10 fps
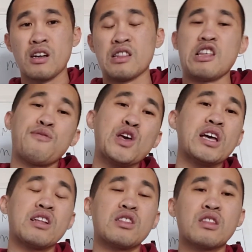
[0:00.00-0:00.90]
leave
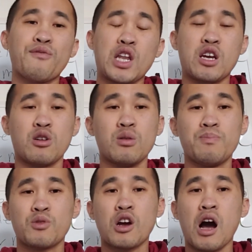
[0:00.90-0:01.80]
it in the video
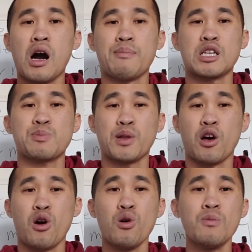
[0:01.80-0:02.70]
comments
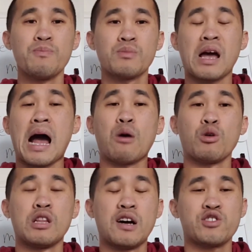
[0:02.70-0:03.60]
below. I
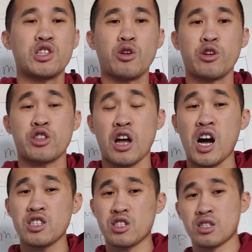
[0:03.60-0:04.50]
would love to know your
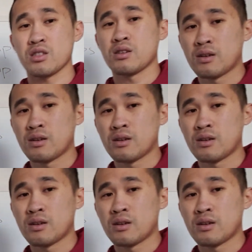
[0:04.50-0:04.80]
thoughts.